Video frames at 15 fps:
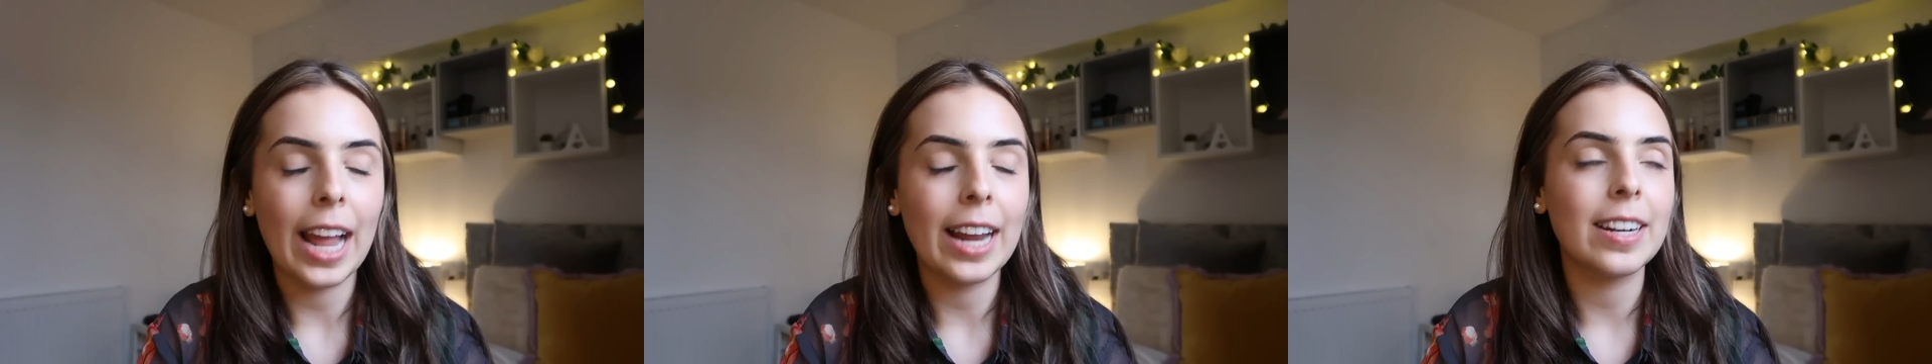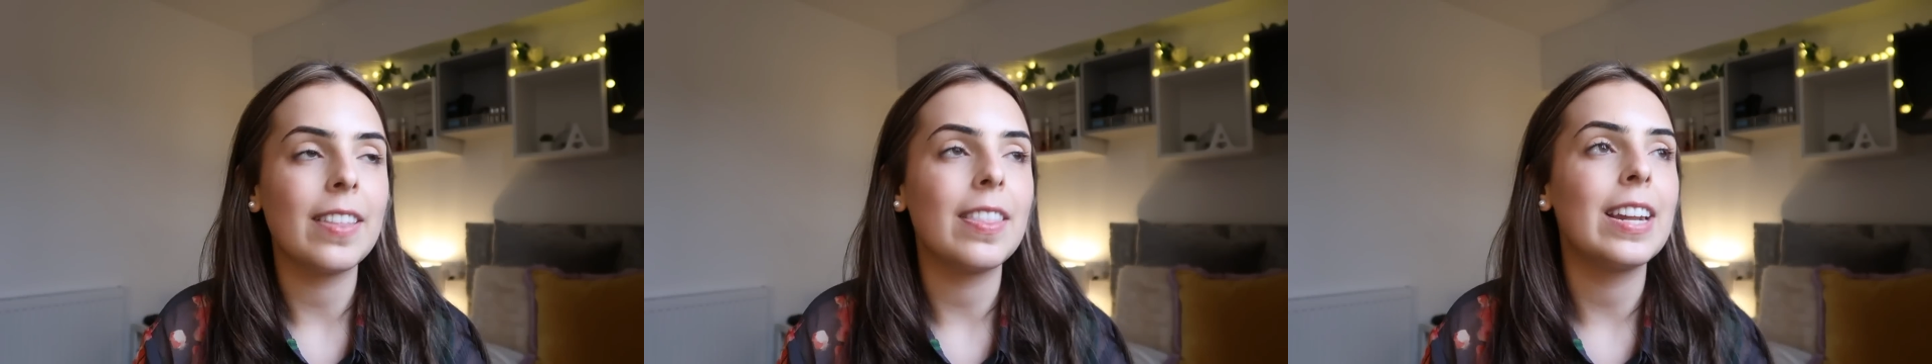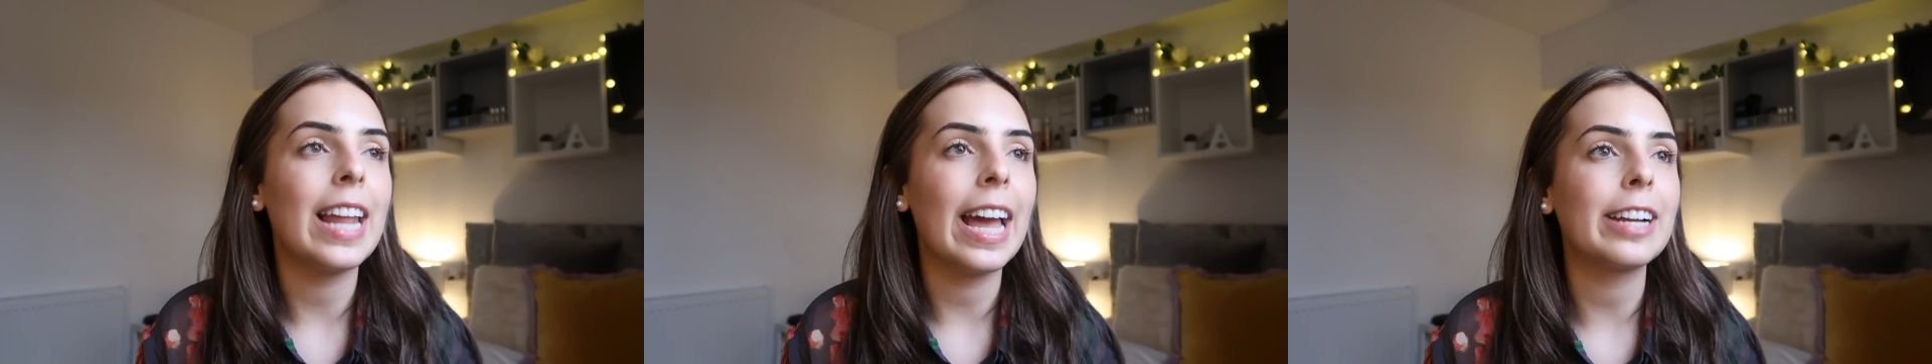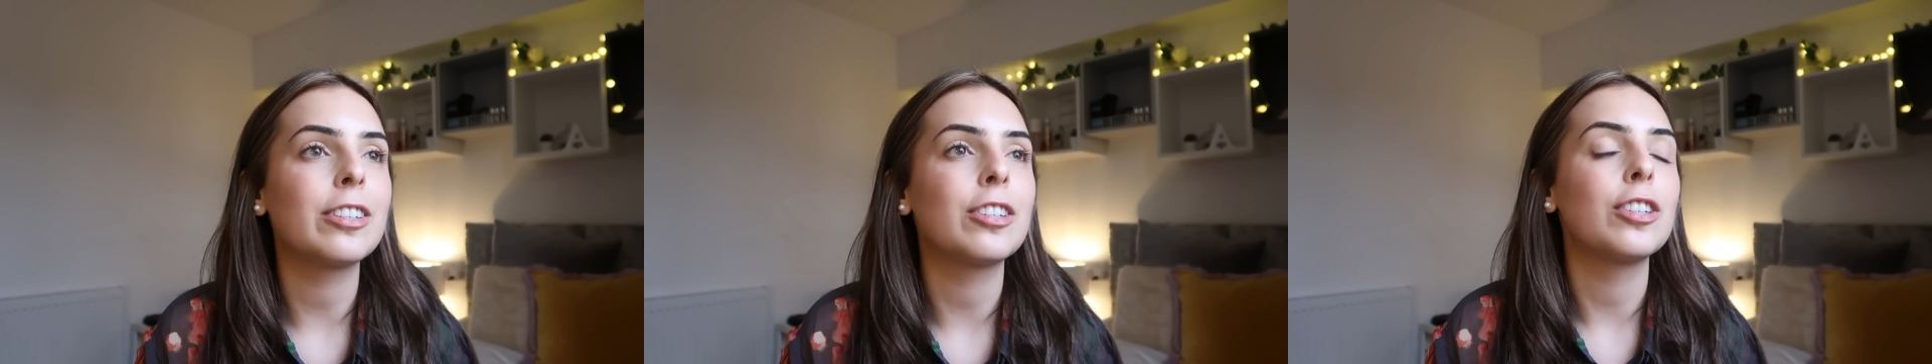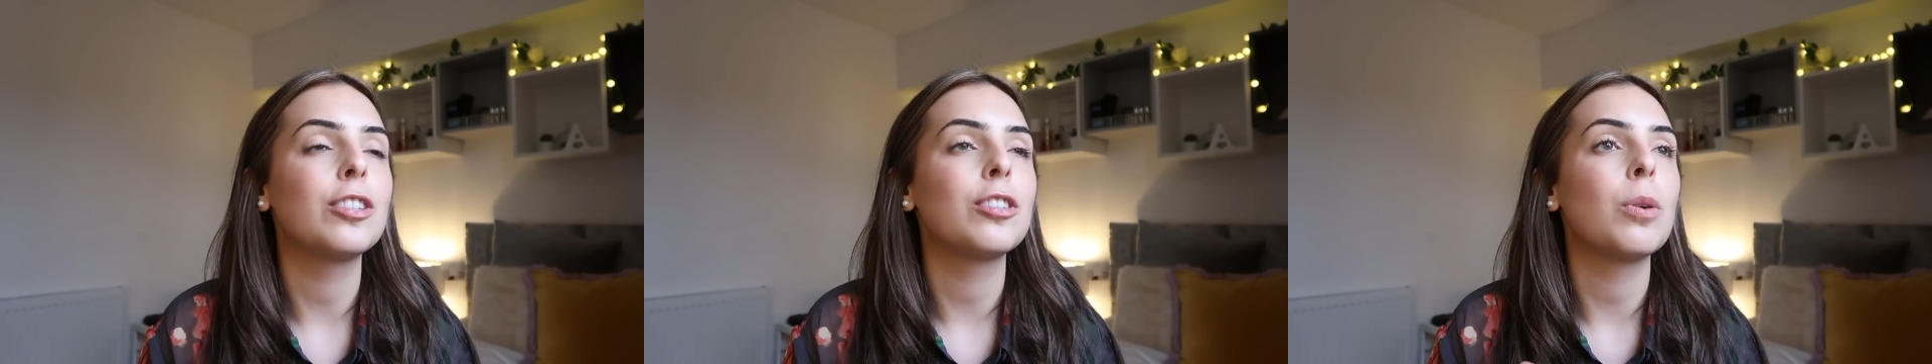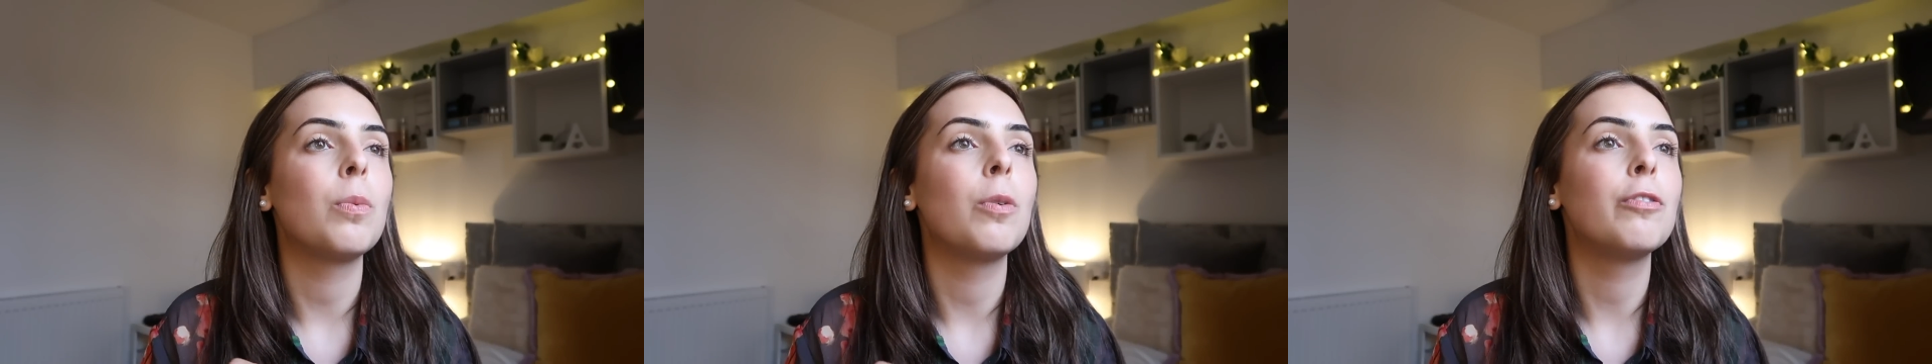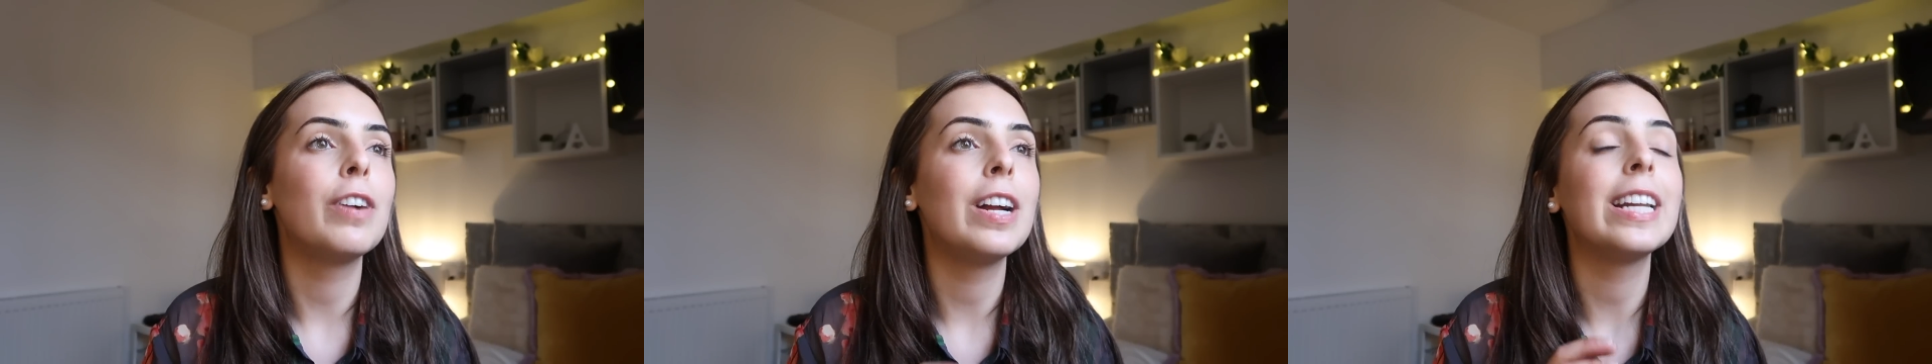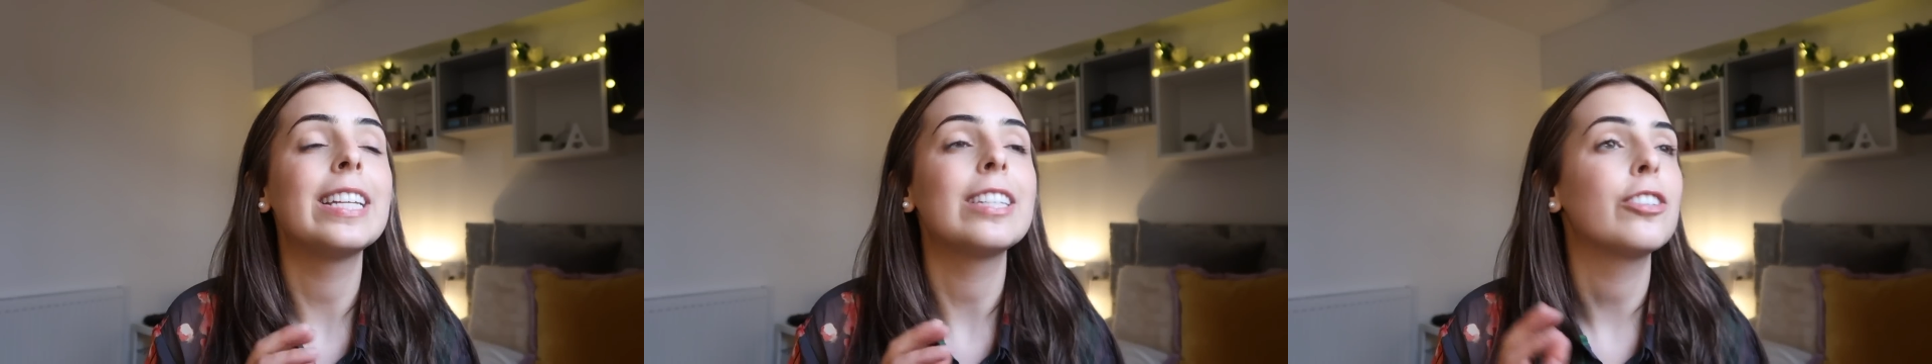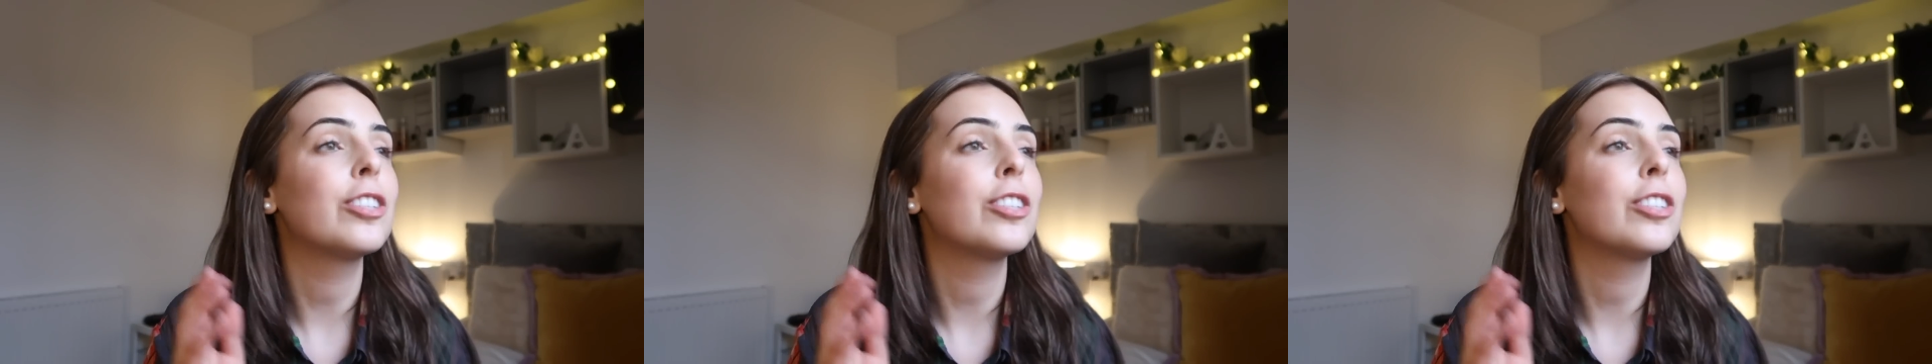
and the lectures were really